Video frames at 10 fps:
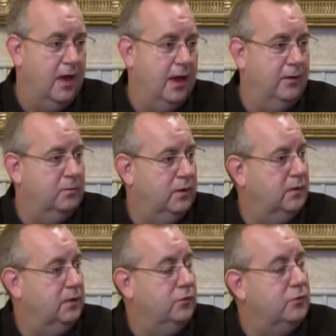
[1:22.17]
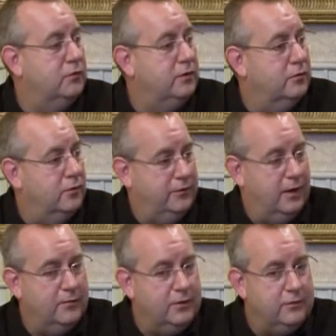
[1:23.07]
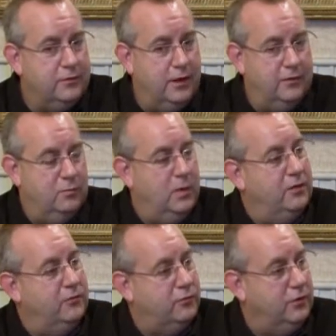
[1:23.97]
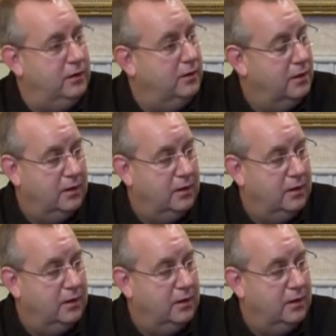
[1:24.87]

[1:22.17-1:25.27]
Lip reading: and using your television as a main screen